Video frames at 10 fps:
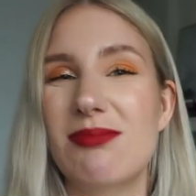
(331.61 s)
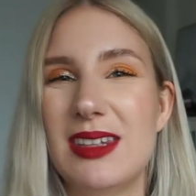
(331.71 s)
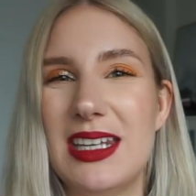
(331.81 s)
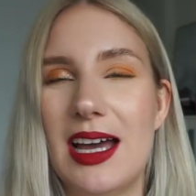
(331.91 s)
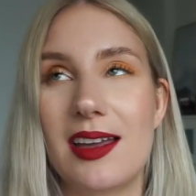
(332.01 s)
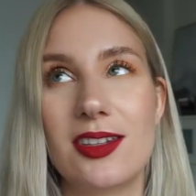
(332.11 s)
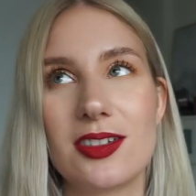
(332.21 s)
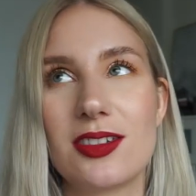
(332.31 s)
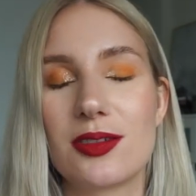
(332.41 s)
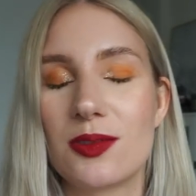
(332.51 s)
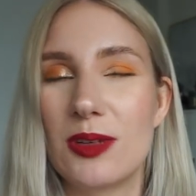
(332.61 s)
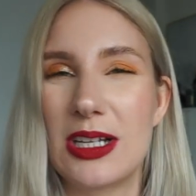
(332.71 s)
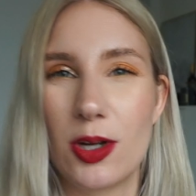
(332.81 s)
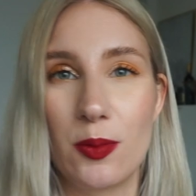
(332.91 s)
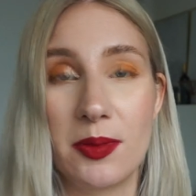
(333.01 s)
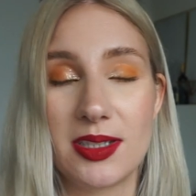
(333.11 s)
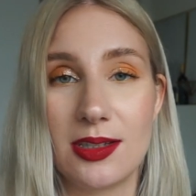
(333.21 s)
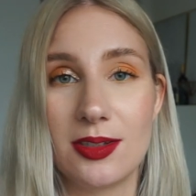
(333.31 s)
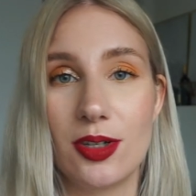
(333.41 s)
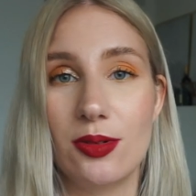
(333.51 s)
yeah, it just doesn't really go with my
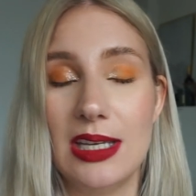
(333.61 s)
skin tone.